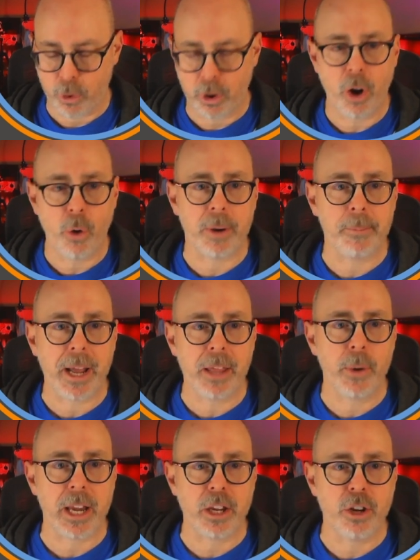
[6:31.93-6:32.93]
Oh, and by the
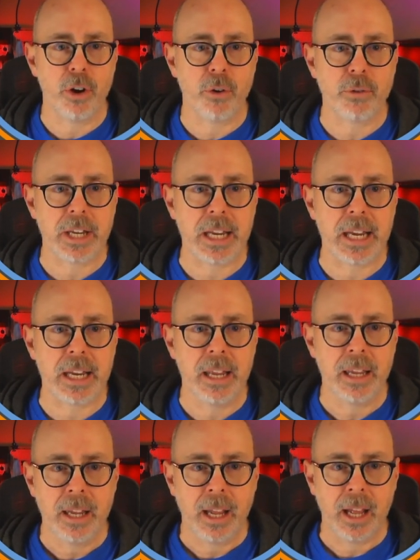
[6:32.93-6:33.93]
way, you don't need
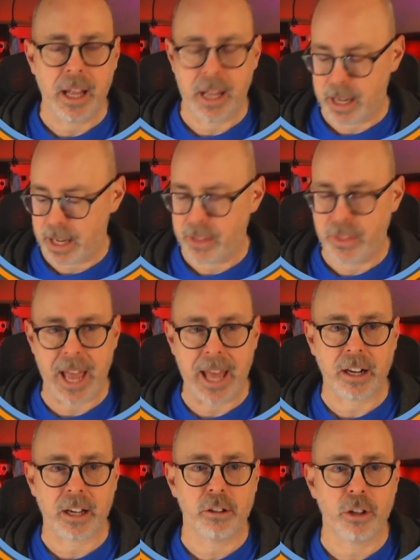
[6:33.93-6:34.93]
uh,
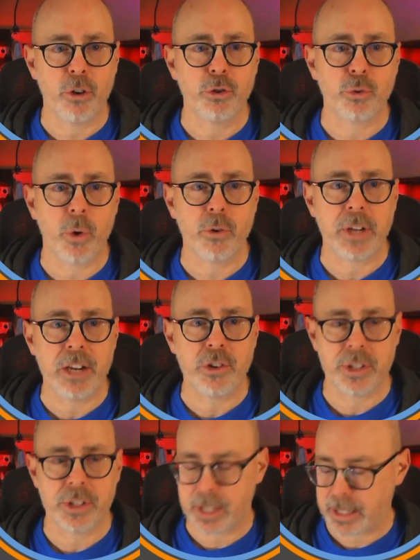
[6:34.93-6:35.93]
that close
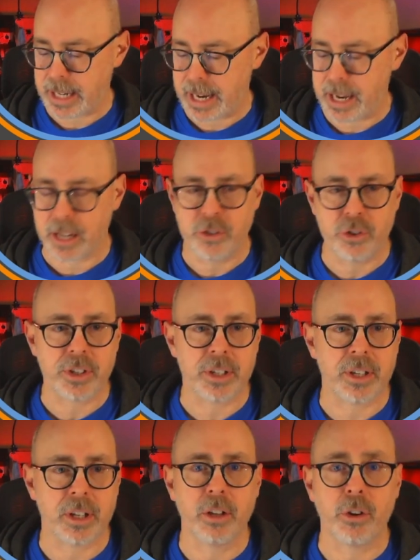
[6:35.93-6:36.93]
quotations at the end, just as
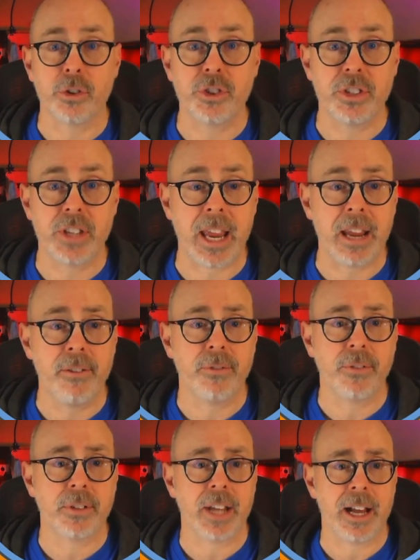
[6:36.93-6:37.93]
a little
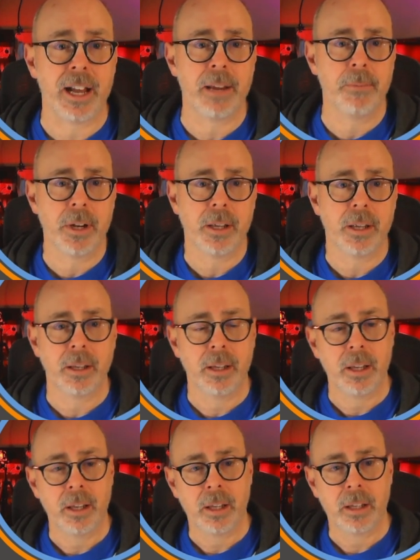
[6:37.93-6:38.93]
save time
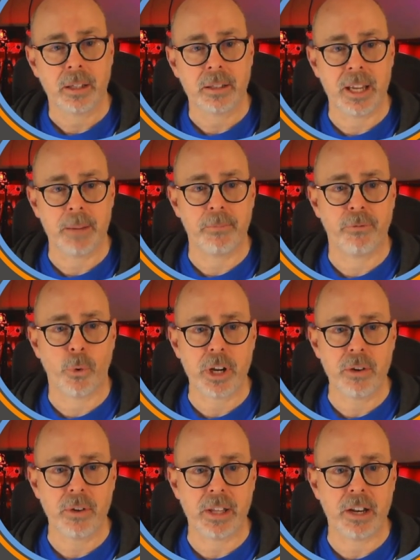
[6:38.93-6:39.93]
tip for
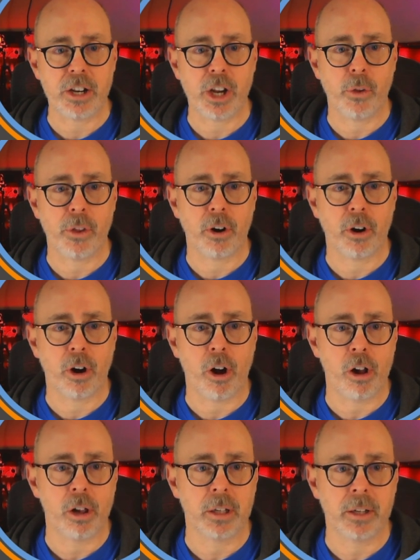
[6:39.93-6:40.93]
you. And there you go. There are
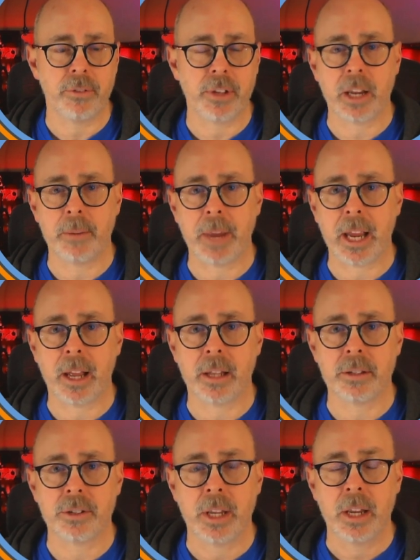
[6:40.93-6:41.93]
all of the
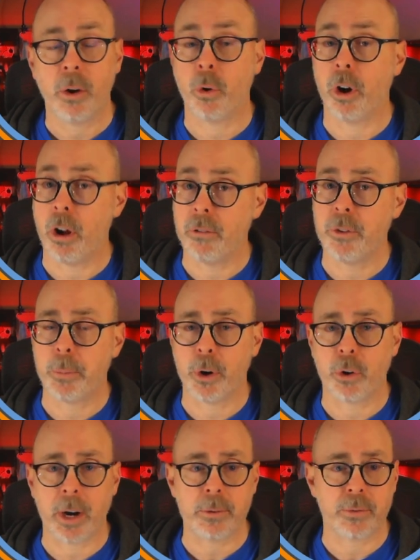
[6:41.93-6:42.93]
commands or all of the
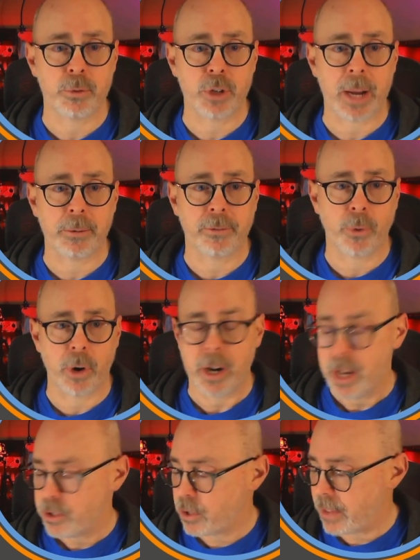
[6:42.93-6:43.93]
programs from chapter four.
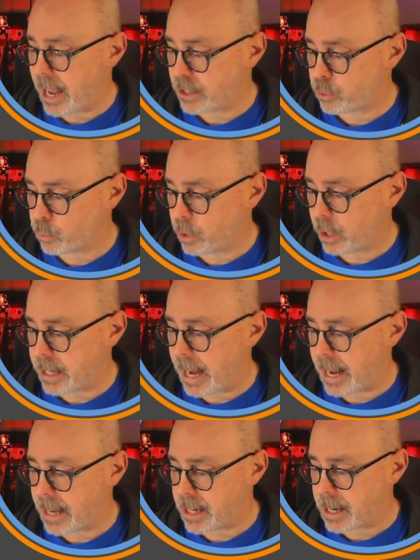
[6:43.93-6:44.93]
So that's really
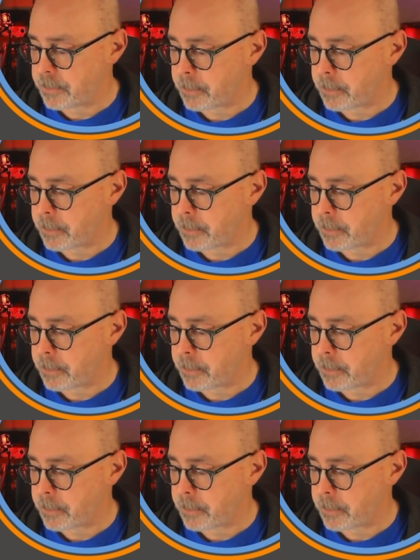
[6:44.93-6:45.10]
handy.